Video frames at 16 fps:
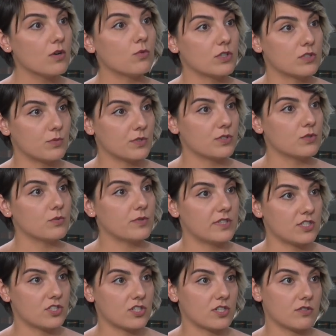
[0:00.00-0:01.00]
what we do with
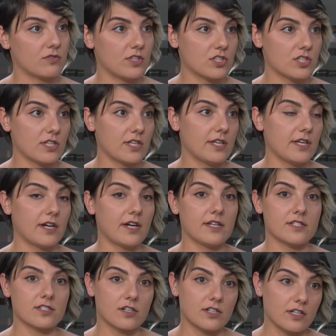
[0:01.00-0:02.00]
the Generation AI.
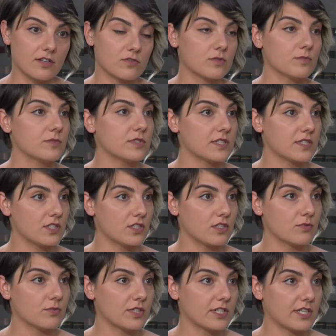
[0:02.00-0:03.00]
Starting from this
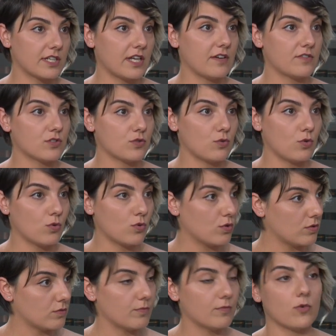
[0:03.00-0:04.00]
year, we're going to have
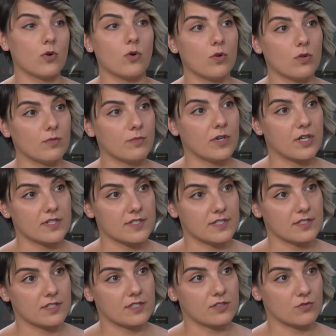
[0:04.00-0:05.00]
all, all
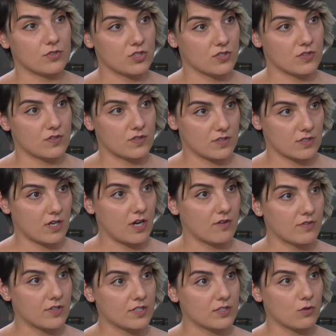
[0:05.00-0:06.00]
Marzes and regions
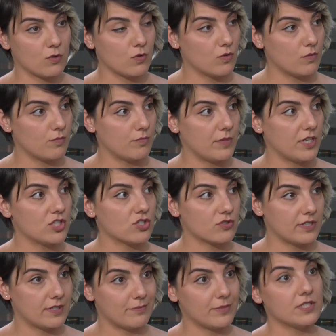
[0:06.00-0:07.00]
covered, all
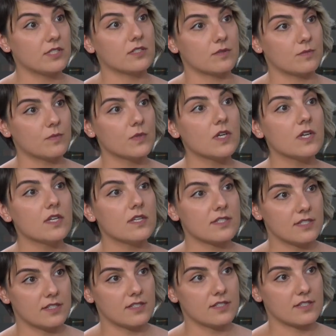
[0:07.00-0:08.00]
major and medium
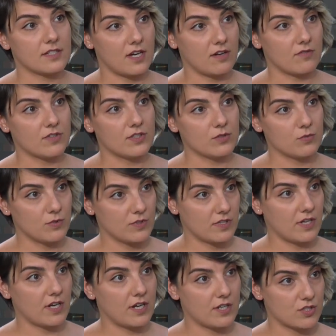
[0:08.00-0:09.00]
cities covered with
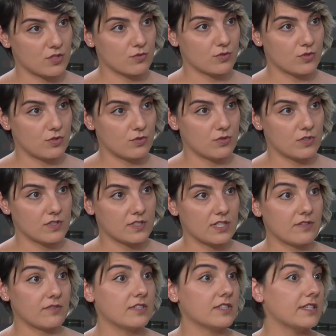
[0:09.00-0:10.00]
the high school students
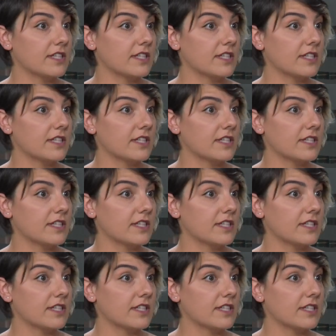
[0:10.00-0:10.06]
level.